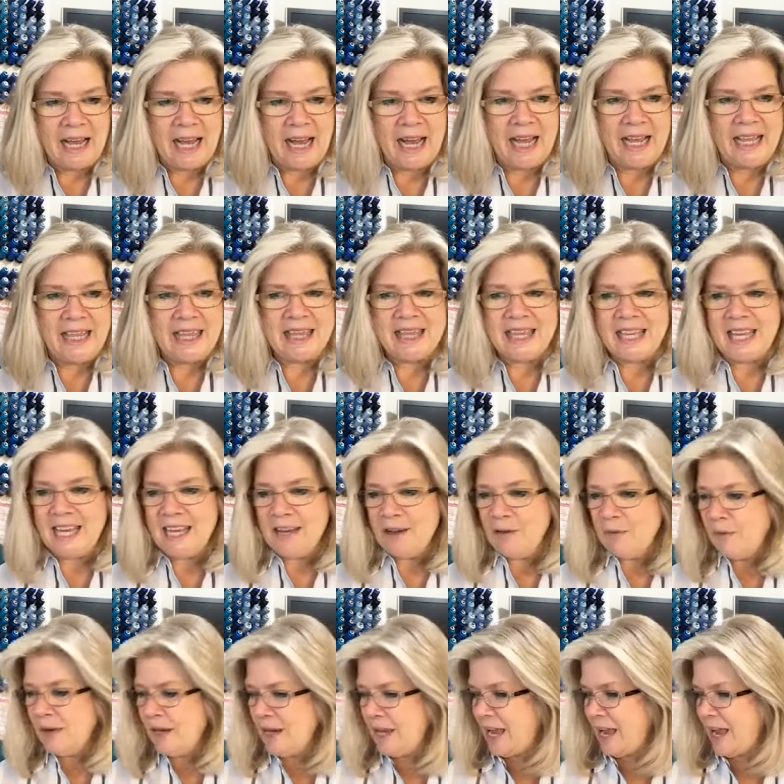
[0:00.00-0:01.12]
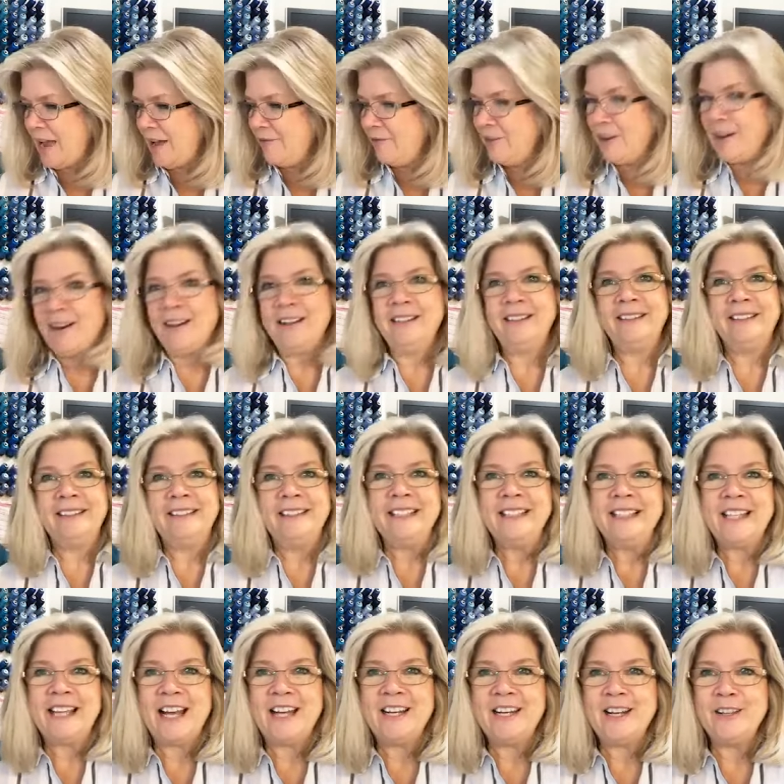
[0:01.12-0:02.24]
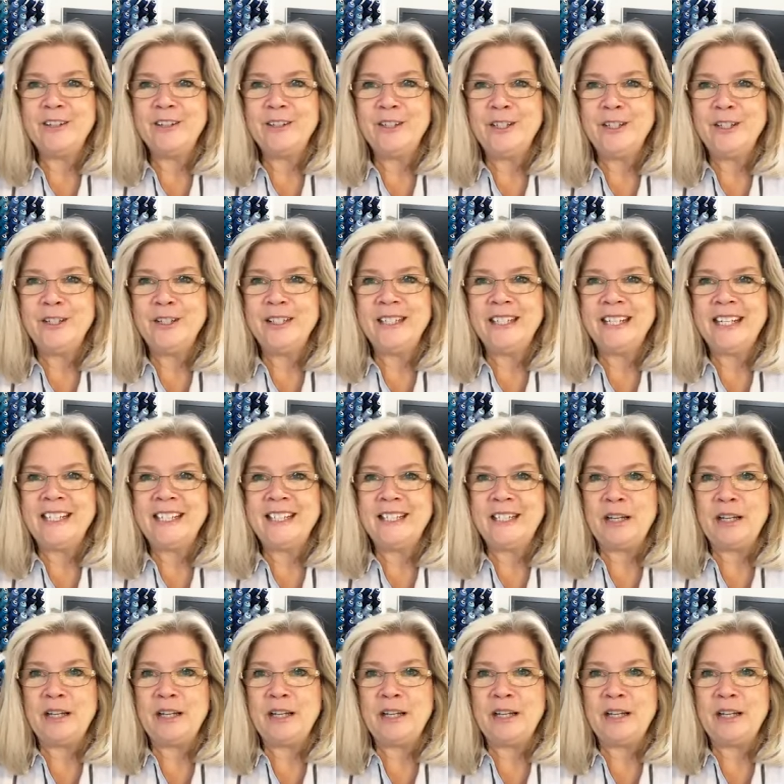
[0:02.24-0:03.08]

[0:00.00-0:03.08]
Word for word: I think we have gotten another Tuesday's